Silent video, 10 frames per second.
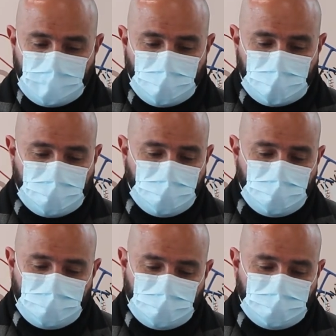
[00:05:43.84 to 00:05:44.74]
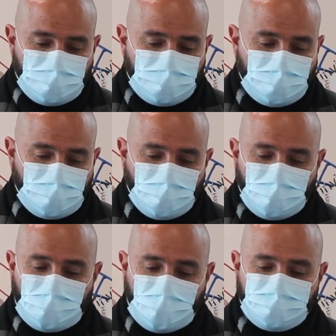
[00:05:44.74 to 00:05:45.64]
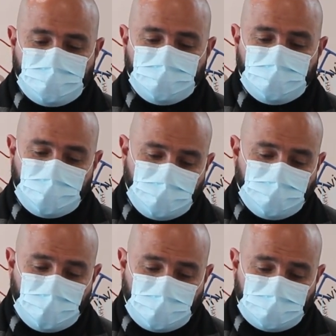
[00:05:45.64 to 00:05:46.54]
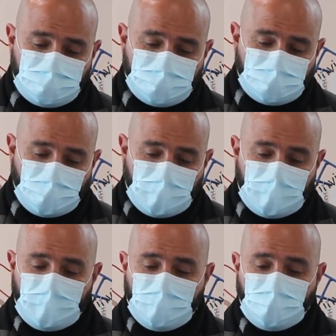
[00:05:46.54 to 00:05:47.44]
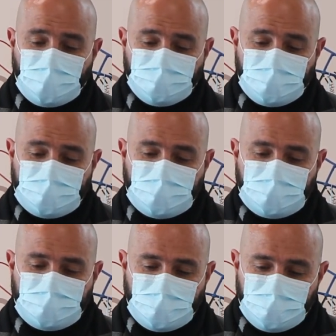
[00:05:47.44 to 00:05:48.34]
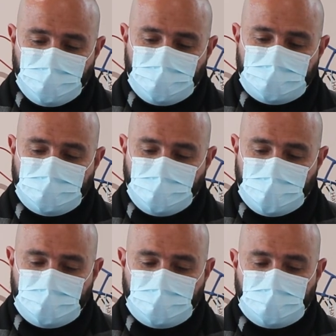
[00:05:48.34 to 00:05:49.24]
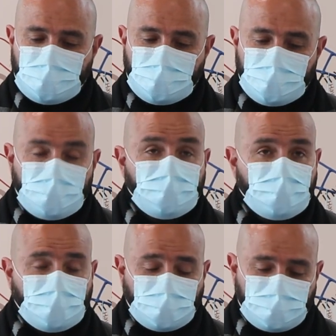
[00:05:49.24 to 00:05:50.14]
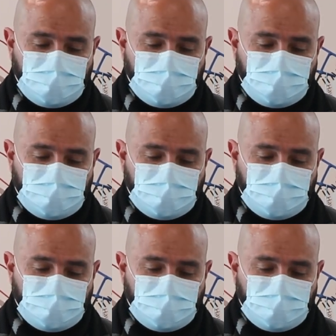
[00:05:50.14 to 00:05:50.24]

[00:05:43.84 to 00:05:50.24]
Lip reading: But here, you'll have to forgive me. My friend never explained anything.